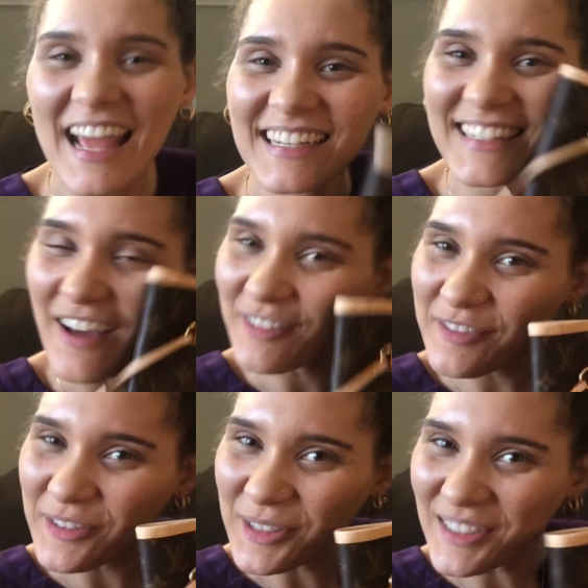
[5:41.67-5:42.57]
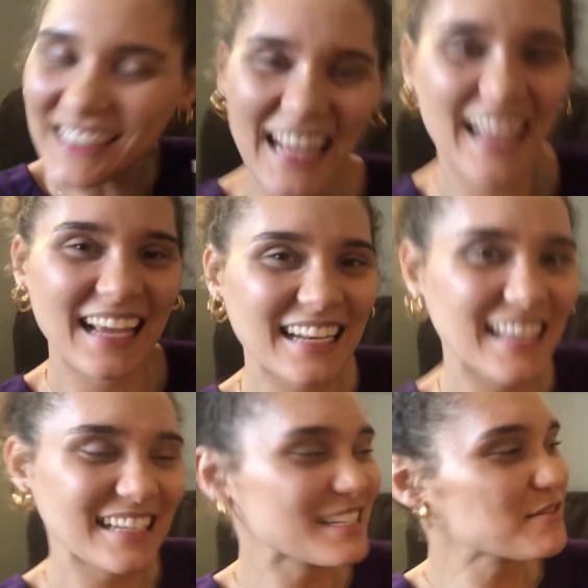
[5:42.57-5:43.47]
NeverFull, and
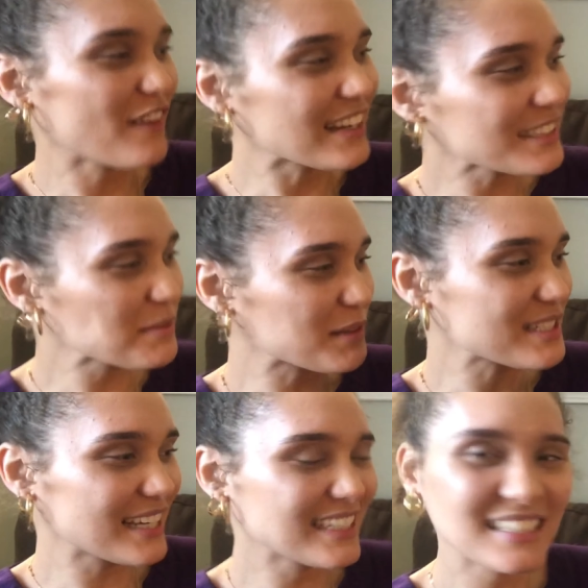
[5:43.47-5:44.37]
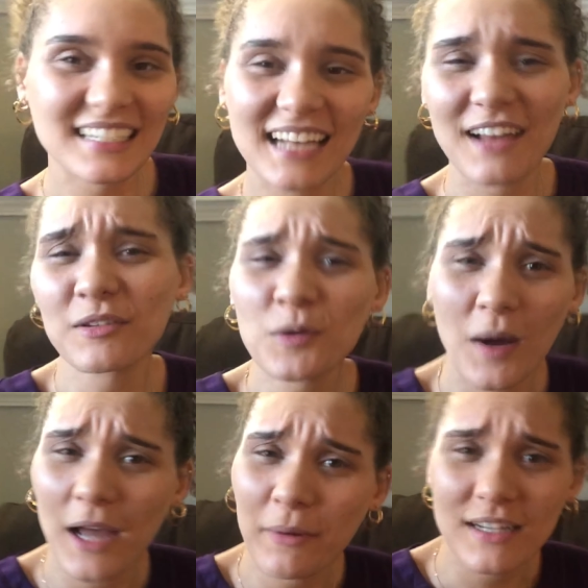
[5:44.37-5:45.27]
it is finally protected. I don't know
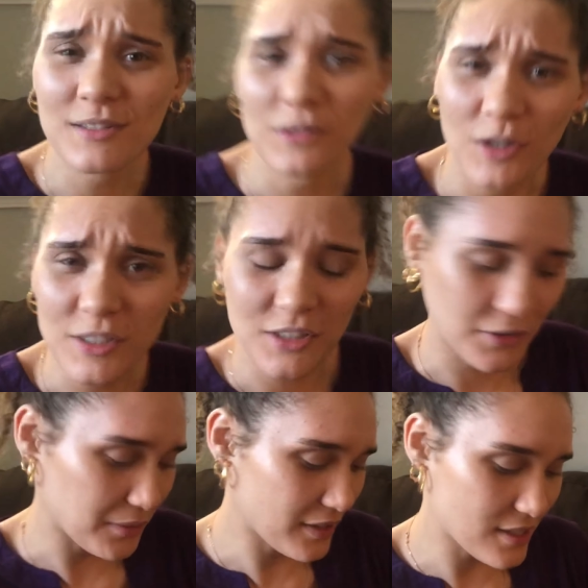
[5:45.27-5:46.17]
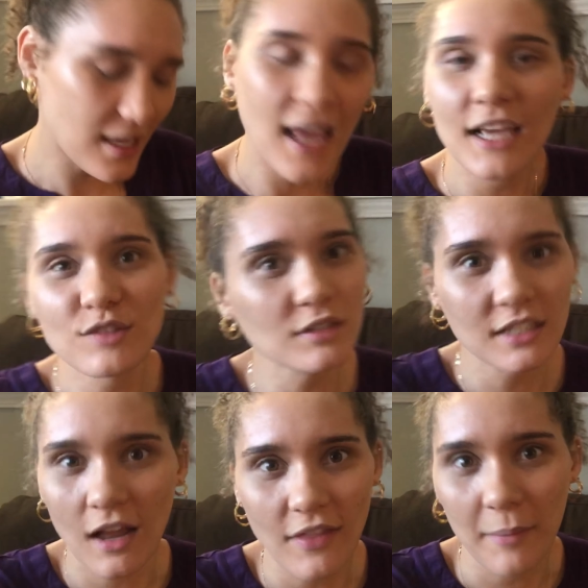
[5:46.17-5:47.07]
why I waited so long to do this. It's really
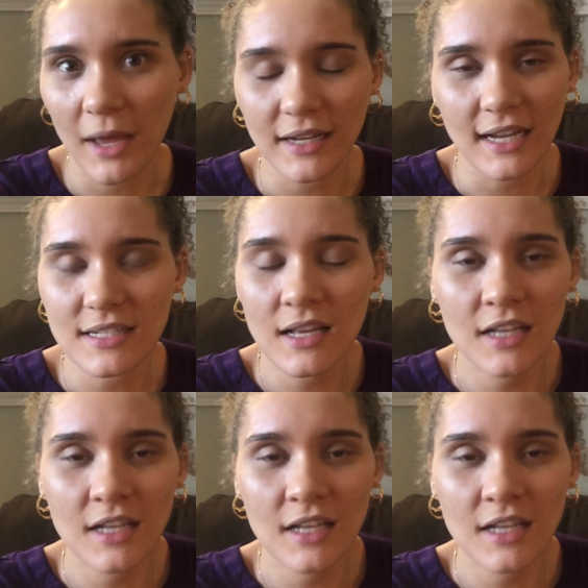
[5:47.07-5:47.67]
not that bad, guys.